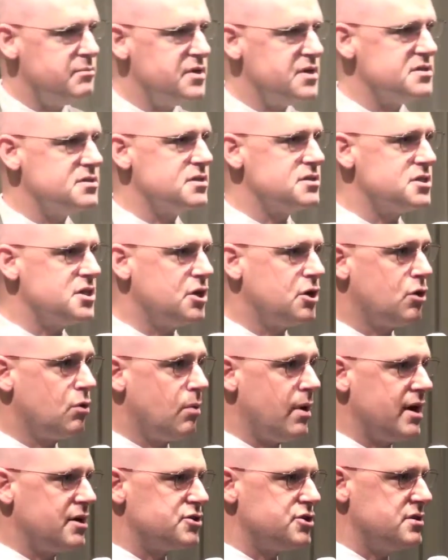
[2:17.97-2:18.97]
of the business in
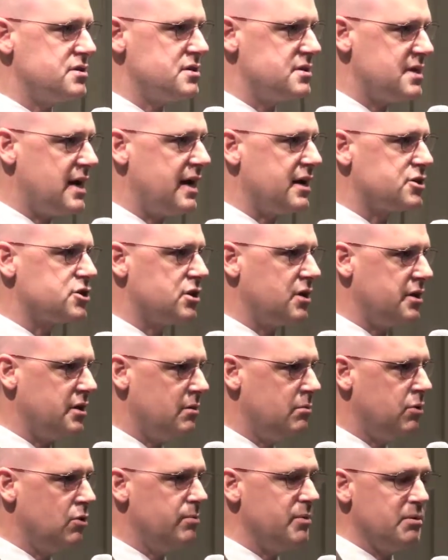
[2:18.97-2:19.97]
corrections is actually
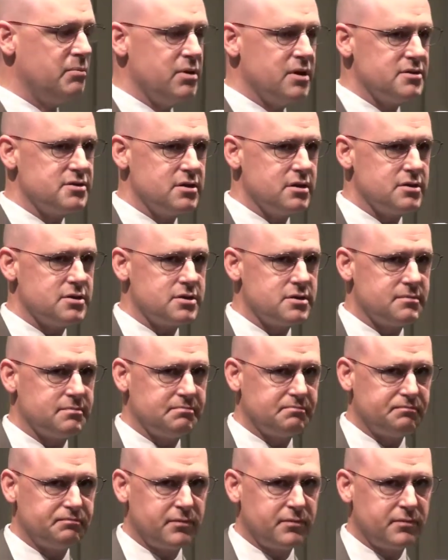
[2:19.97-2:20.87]
the booming business.